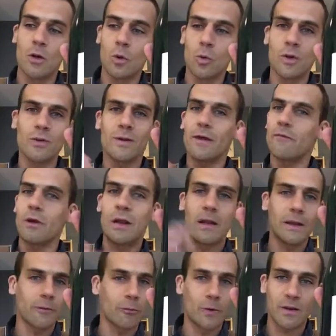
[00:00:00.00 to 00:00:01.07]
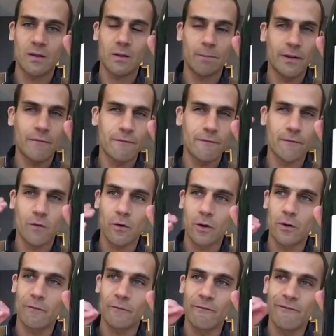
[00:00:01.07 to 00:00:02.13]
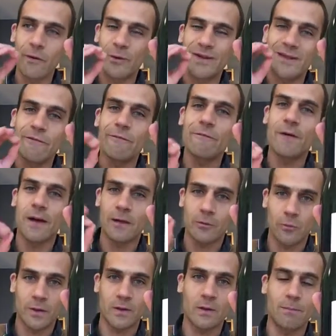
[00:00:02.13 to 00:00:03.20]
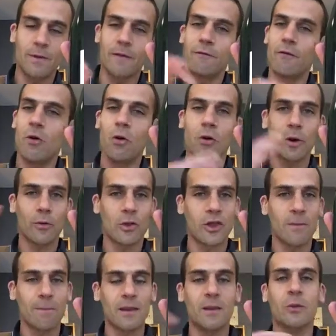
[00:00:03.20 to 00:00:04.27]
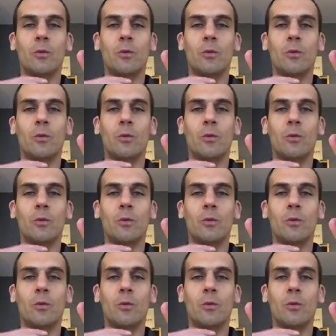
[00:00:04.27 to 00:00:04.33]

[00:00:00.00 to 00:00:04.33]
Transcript: don't have a clear recipe, for a very defined recipe for all our champagnes.